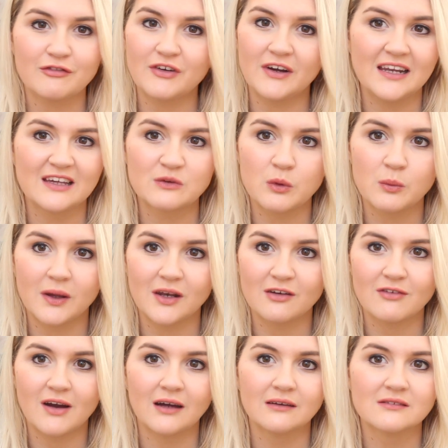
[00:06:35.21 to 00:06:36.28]
freely as we went
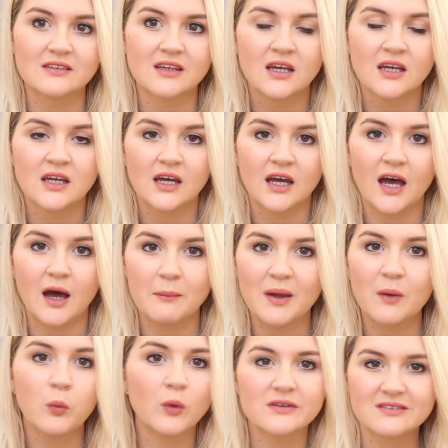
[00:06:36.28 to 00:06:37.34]
around.
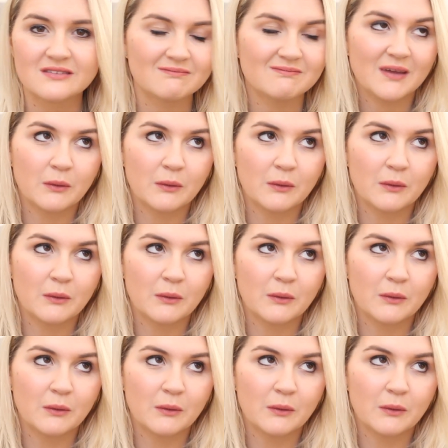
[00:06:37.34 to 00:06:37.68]
It wasn't